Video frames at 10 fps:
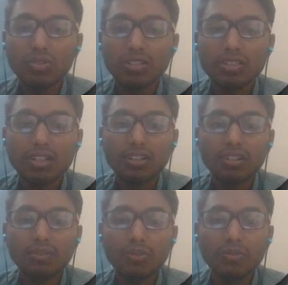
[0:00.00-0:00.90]
chart
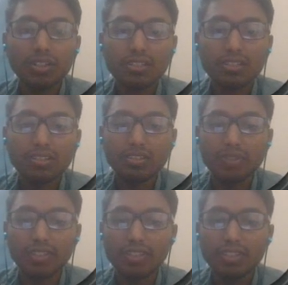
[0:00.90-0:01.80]
graph of the clusters
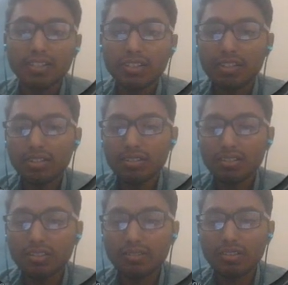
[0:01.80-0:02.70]
V. And
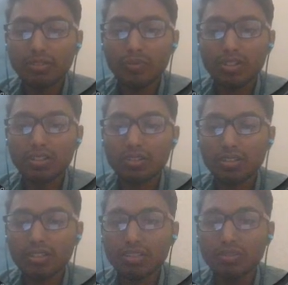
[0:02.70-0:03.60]
see the one
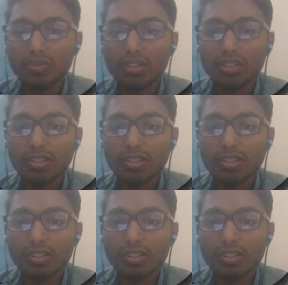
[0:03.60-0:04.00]
cluster one